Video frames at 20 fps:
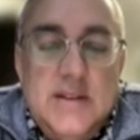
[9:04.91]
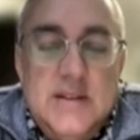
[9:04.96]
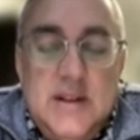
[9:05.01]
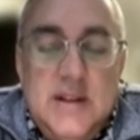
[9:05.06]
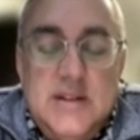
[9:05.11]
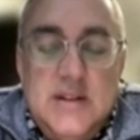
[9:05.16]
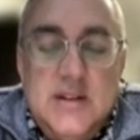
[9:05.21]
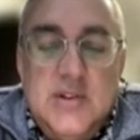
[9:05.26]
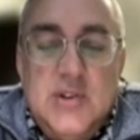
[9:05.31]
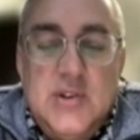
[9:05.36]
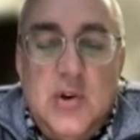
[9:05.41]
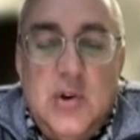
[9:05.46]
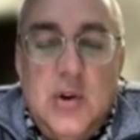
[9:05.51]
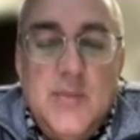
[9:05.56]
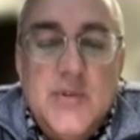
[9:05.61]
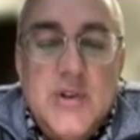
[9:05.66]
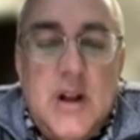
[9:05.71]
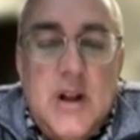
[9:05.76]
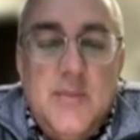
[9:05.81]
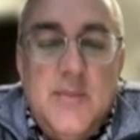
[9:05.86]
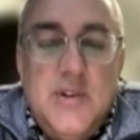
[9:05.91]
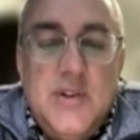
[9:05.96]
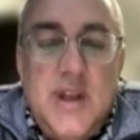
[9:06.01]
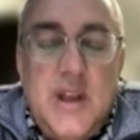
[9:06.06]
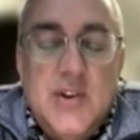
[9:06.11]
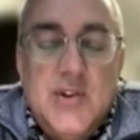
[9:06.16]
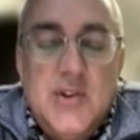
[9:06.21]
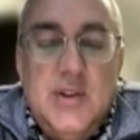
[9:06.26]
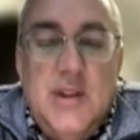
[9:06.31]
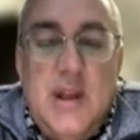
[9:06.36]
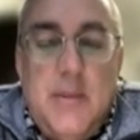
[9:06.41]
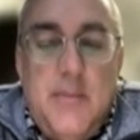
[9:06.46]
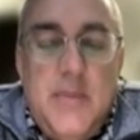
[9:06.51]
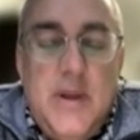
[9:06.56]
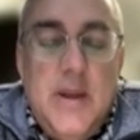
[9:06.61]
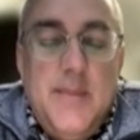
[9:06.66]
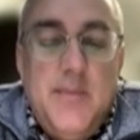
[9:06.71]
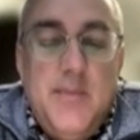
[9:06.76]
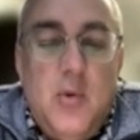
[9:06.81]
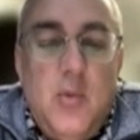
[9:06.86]
It's a sodium channel mutation that
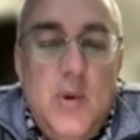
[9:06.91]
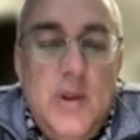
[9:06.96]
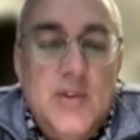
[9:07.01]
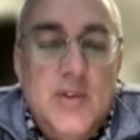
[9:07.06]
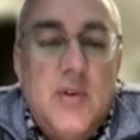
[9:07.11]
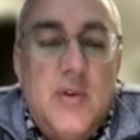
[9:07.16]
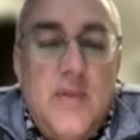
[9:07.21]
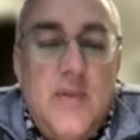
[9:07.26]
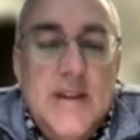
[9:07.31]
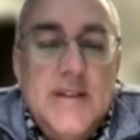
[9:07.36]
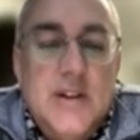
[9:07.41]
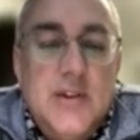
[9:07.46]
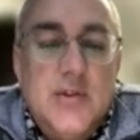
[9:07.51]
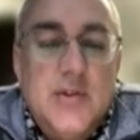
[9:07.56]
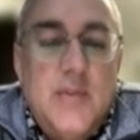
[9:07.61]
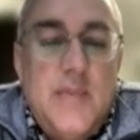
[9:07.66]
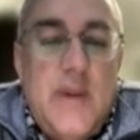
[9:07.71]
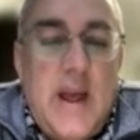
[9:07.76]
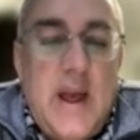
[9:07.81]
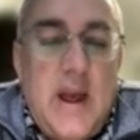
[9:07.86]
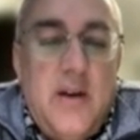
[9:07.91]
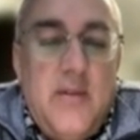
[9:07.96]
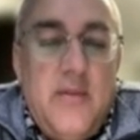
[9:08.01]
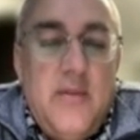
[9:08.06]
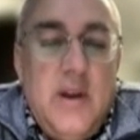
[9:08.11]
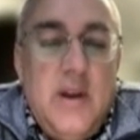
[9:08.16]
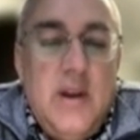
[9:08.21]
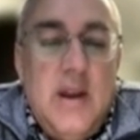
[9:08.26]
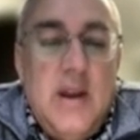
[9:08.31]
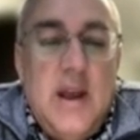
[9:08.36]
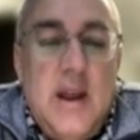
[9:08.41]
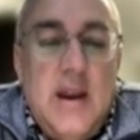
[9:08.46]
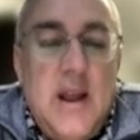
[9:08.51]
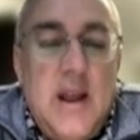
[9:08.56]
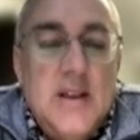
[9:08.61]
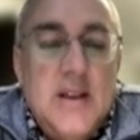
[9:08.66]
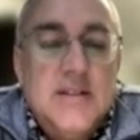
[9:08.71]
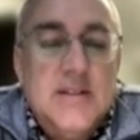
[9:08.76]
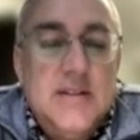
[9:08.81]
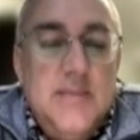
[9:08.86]
people with Dravet syndrome have, and it
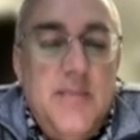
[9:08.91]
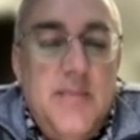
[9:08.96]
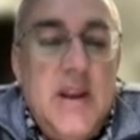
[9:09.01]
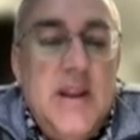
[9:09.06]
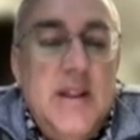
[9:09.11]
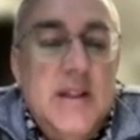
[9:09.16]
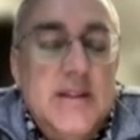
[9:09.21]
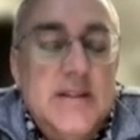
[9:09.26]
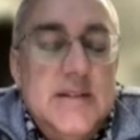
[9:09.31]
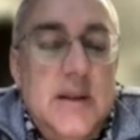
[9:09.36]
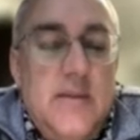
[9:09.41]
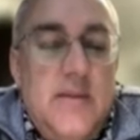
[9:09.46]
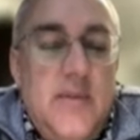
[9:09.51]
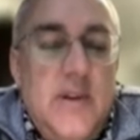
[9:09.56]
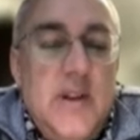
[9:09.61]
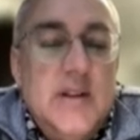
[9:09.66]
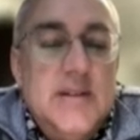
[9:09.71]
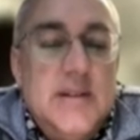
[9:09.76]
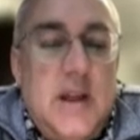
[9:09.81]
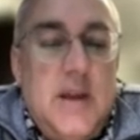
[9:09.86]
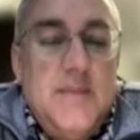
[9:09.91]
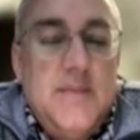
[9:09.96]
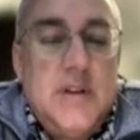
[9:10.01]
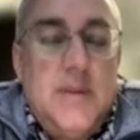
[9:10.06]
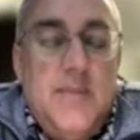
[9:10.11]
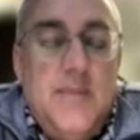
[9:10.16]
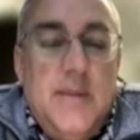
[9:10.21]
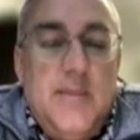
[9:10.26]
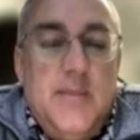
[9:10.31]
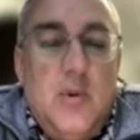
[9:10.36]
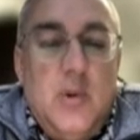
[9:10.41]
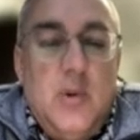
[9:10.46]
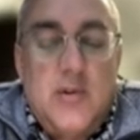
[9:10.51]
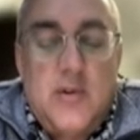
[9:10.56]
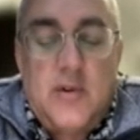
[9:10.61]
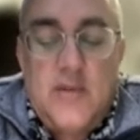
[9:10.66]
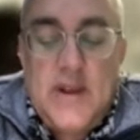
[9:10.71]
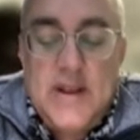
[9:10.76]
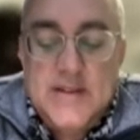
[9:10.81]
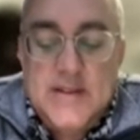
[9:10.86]
has many of the same phenotypes that people with
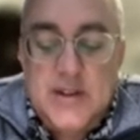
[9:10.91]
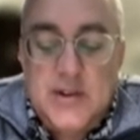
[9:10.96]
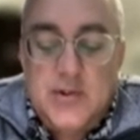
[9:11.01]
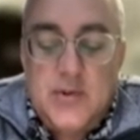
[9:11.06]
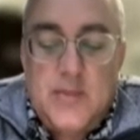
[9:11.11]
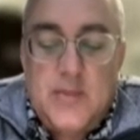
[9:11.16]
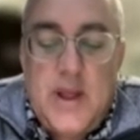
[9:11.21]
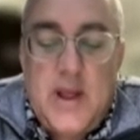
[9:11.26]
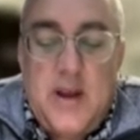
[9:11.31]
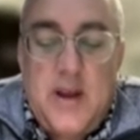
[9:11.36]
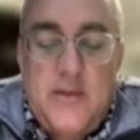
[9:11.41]
Dravet syndrome have.